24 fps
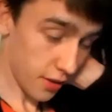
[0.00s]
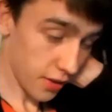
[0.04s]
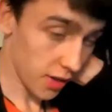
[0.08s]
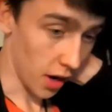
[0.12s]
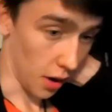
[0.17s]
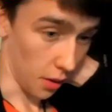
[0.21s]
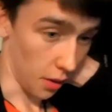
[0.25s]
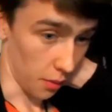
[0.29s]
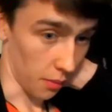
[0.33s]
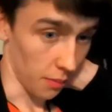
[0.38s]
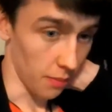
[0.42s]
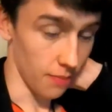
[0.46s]

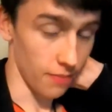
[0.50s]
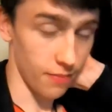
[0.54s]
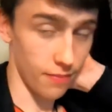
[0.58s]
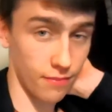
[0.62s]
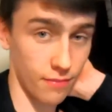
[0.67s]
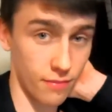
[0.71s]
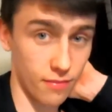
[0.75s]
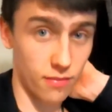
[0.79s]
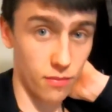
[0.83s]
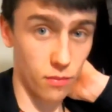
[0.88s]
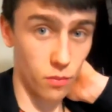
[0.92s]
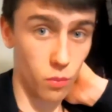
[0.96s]
So,
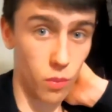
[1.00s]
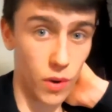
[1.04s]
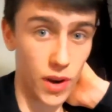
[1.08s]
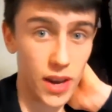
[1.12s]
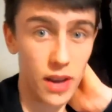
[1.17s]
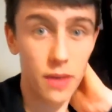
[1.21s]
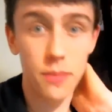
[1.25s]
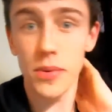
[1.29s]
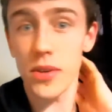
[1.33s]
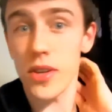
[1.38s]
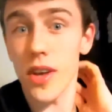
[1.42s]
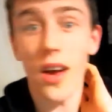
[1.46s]
we
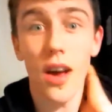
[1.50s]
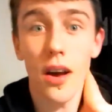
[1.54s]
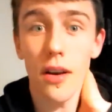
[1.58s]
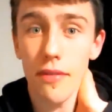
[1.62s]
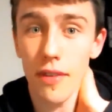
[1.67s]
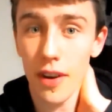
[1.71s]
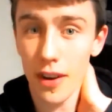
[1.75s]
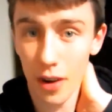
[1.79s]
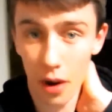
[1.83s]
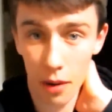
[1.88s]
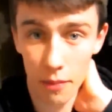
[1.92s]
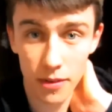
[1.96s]
observe
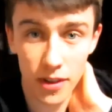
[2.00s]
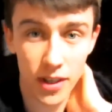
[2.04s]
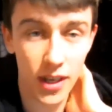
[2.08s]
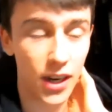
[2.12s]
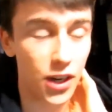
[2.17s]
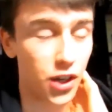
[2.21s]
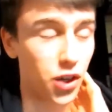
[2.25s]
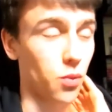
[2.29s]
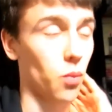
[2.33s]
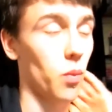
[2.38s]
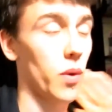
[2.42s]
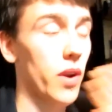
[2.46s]
a
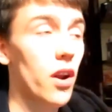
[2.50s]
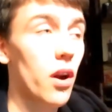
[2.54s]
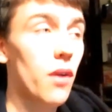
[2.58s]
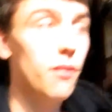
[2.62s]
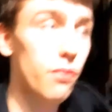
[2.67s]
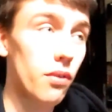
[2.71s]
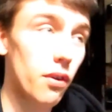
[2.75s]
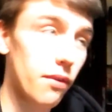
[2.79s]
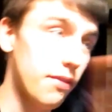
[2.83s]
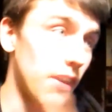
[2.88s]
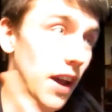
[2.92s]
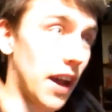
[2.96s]
conversation. We know for
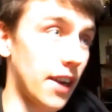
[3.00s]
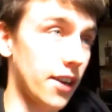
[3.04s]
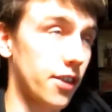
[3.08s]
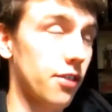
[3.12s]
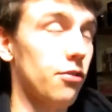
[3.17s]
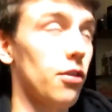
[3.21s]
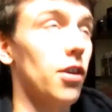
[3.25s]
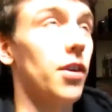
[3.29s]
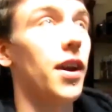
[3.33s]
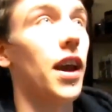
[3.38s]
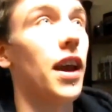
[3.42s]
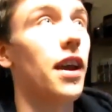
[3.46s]
a fact,
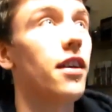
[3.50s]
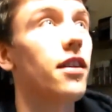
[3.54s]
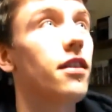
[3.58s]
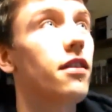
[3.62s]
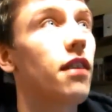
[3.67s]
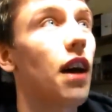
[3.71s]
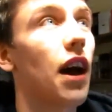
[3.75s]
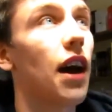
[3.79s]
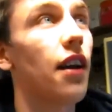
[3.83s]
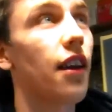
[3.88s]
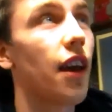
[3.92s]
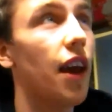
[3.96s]
okay,
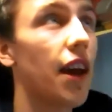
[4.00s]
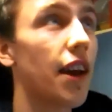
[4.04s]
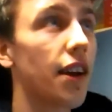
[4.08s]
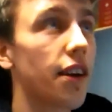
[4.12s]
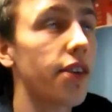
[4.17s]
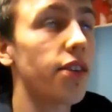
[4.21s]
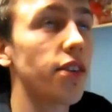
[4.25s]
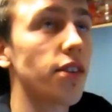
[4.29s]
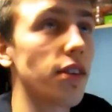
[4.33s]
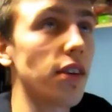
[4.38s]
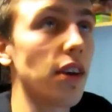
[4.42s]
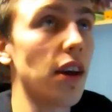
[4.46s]
that
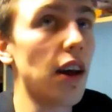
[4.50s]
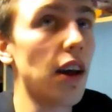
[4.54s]
x